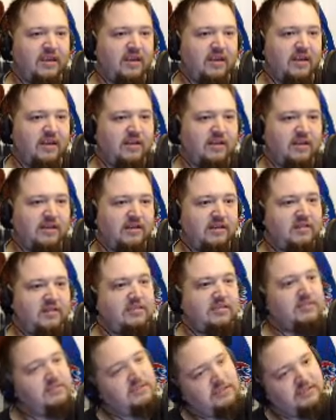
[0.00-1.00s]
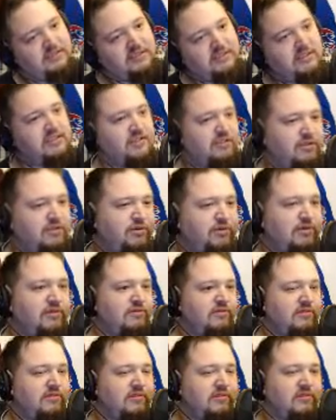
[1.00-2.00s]

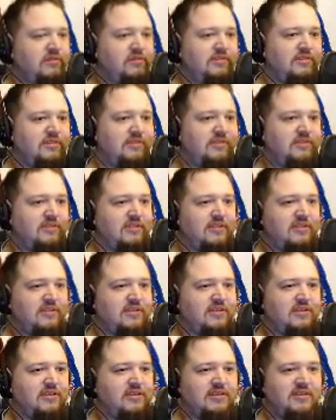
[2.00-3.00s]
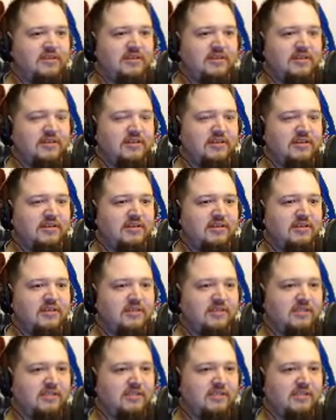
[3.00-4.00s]

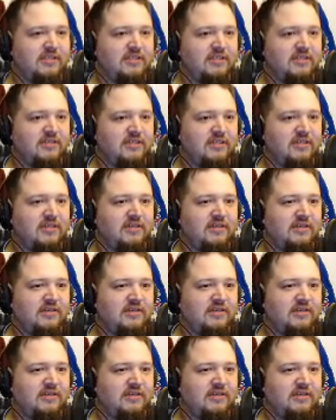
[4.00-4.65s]
No words are spoken by the person on screen.